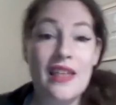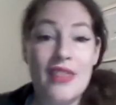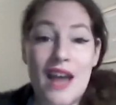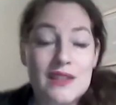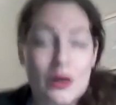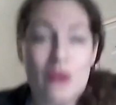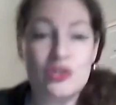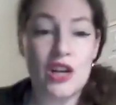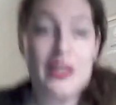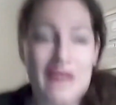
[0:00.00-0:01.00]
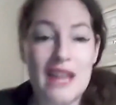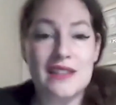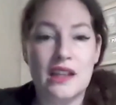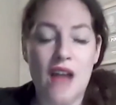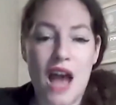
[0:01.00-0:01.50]
That's what I was trying to say. It's
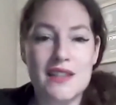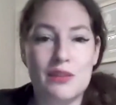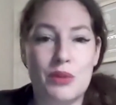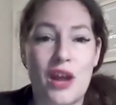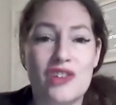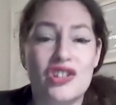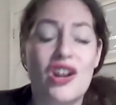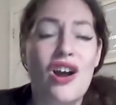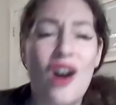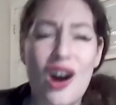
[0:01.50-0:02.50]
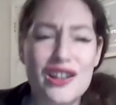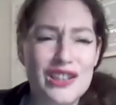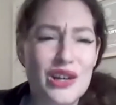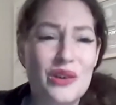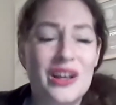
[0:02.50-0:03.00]
a loss of production.
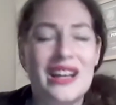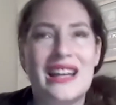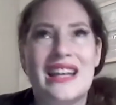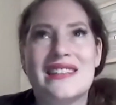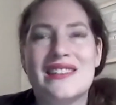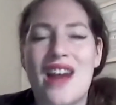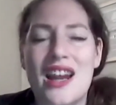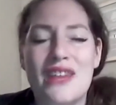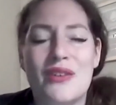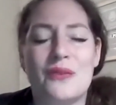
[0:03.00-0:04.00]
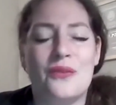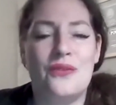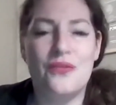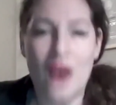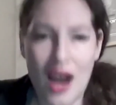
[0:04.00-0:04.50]
Also, it's not even
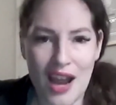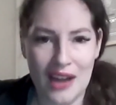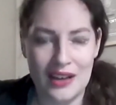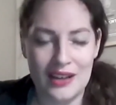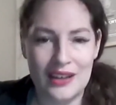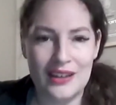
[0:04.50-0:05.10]
fun.